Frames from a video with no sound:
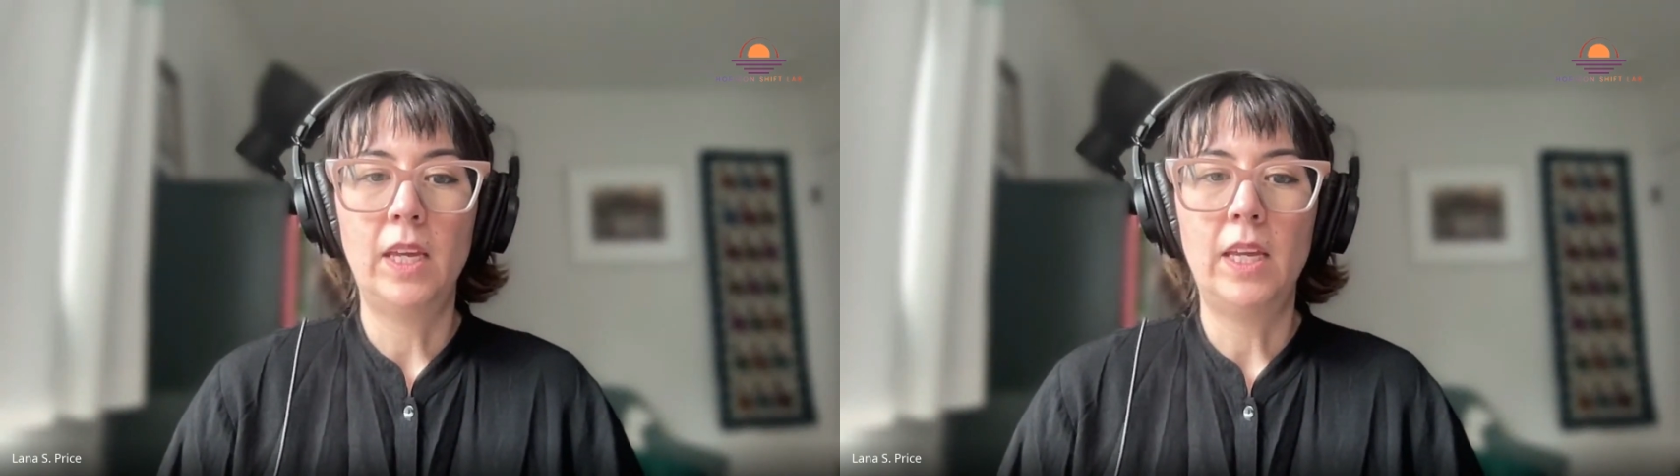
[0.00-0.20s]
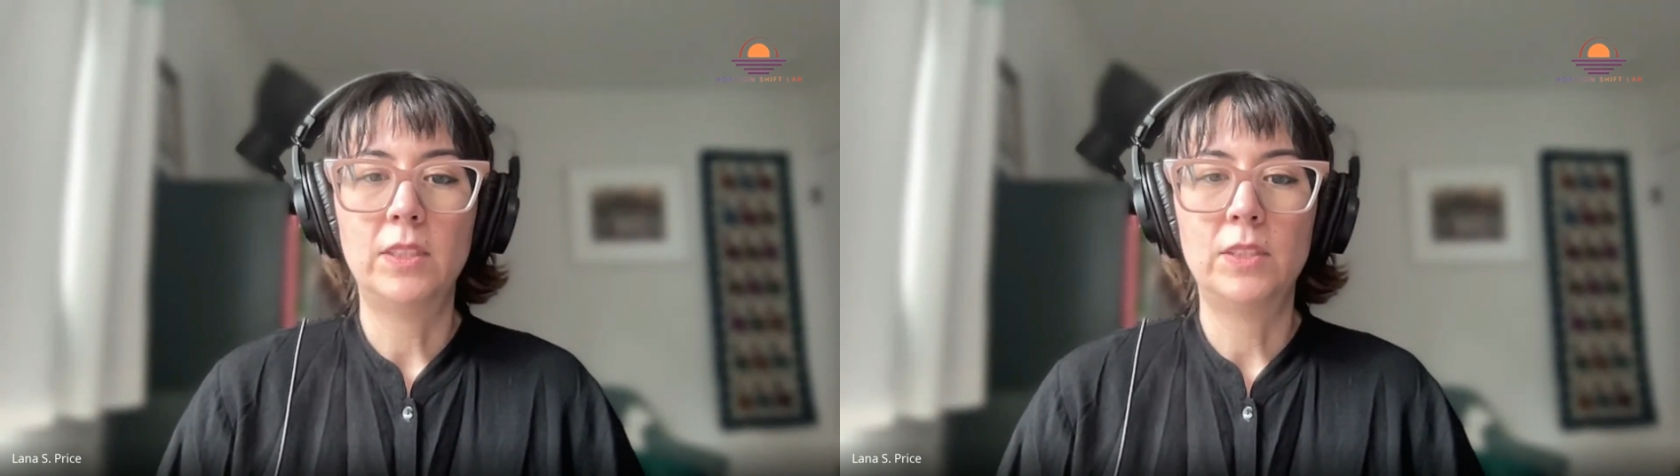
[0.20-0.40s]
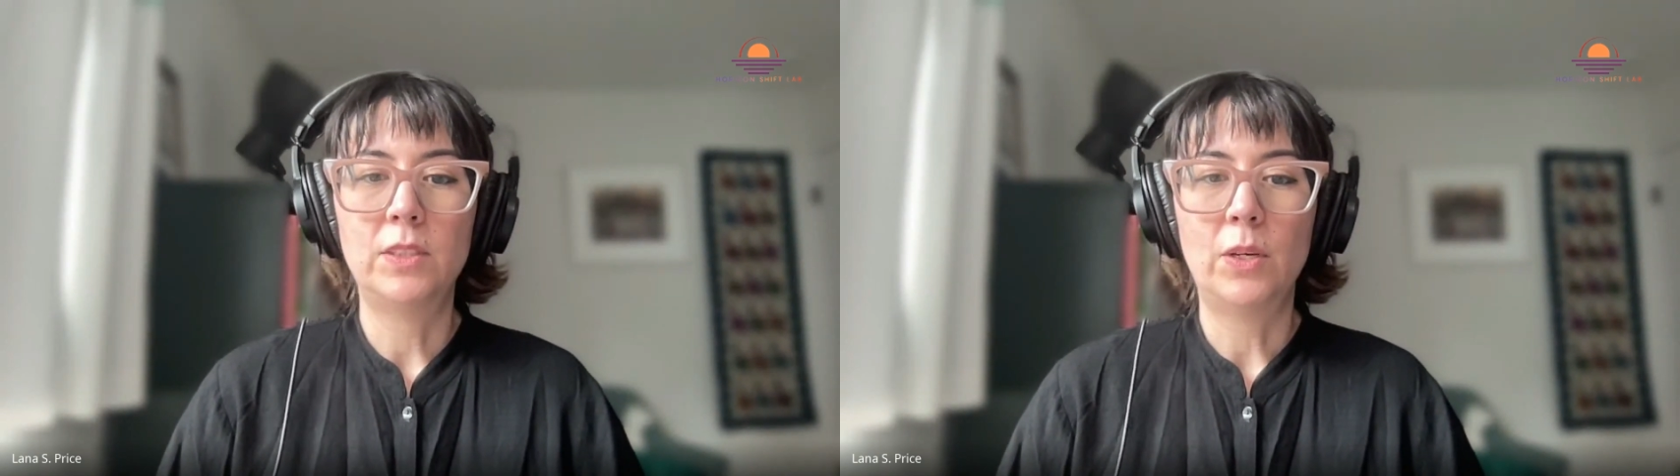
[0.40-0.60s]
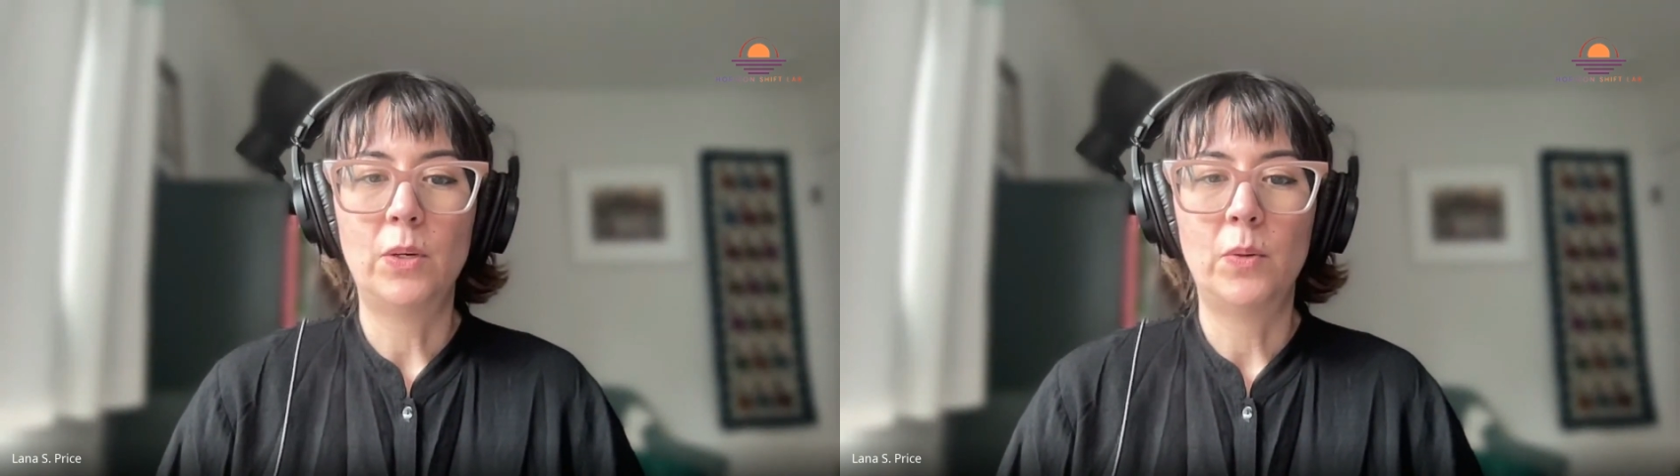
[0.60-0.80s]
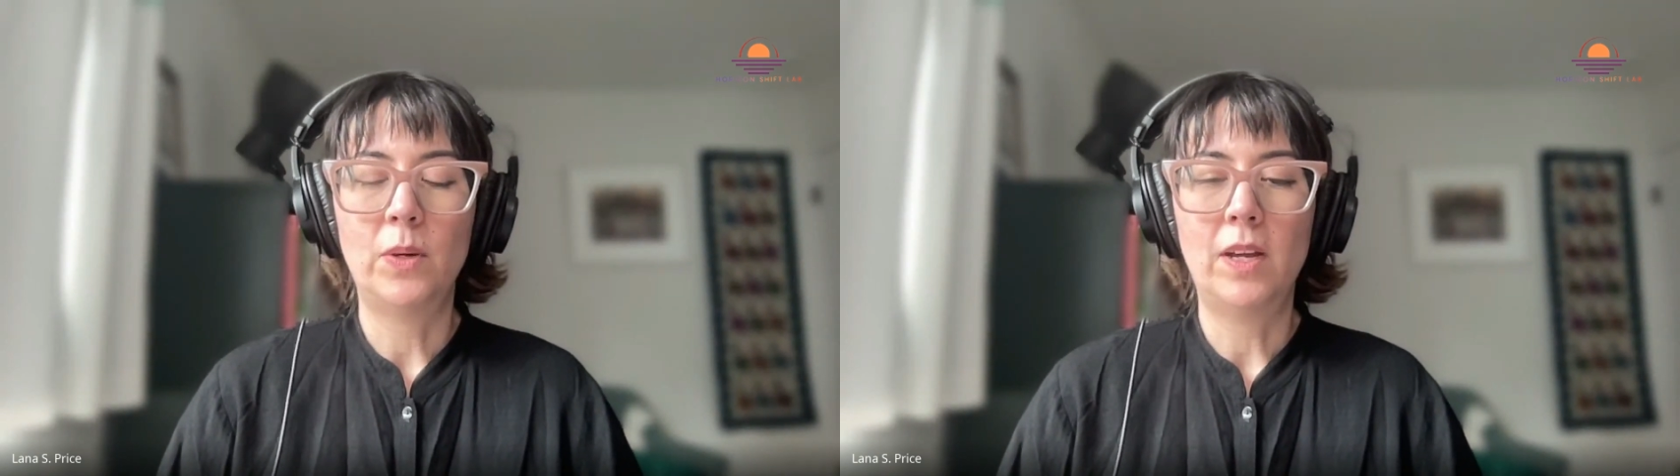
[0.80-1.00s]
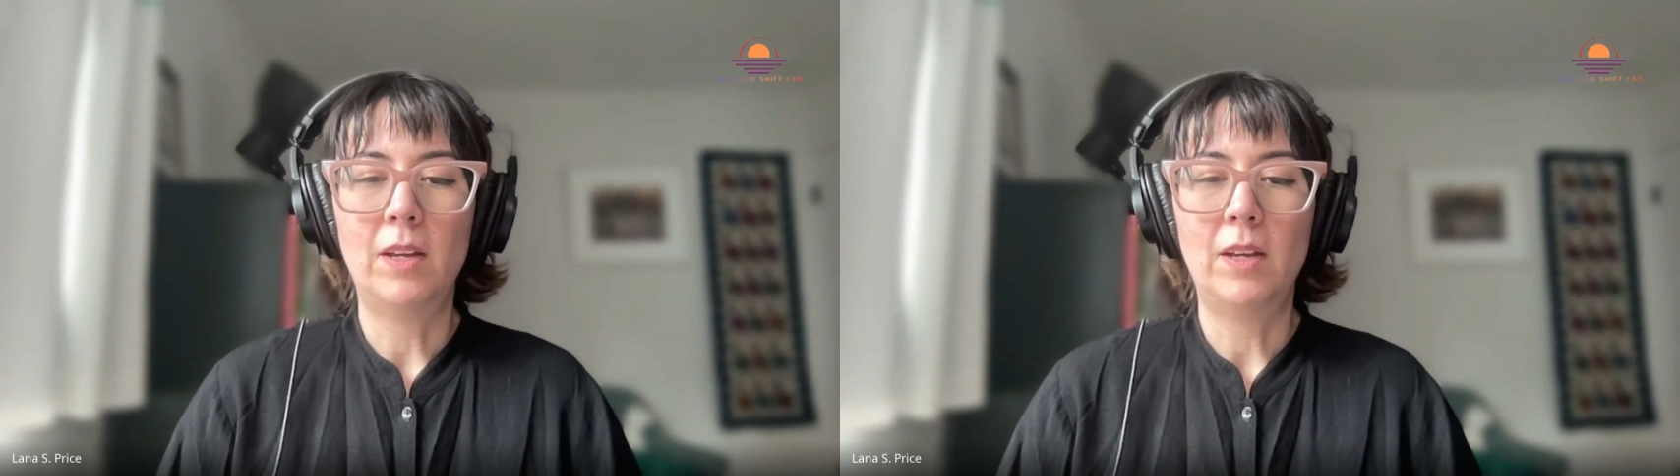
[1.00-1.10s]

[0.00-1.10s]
And so